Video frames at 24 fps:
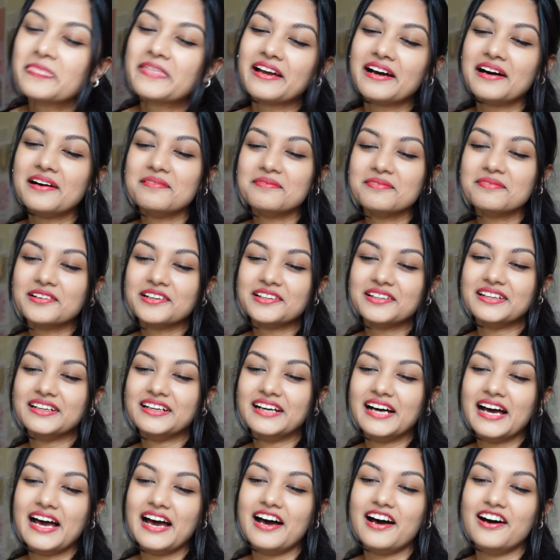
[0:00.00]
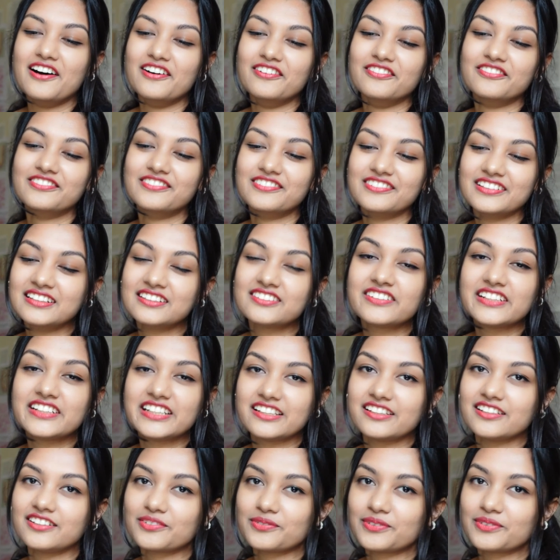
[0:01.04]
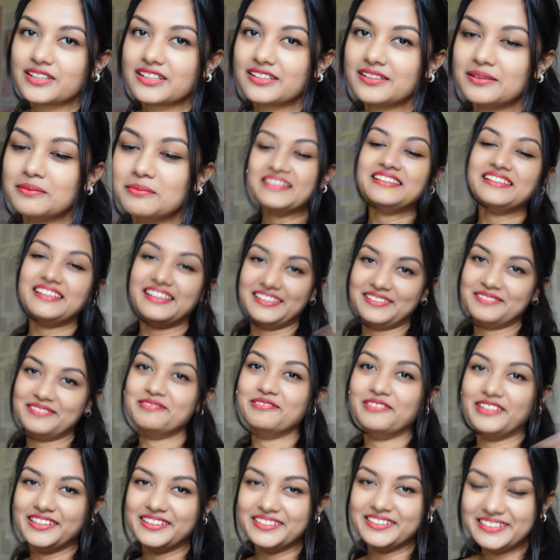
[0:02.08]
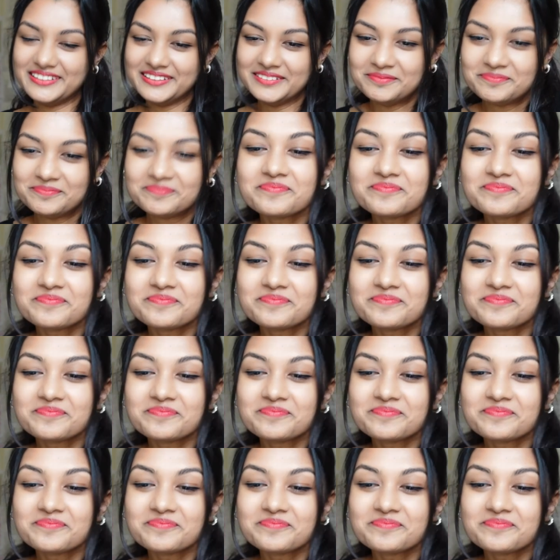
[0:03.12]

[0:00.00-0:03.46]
I'm gonna have 3 kids with him. Yeah, well.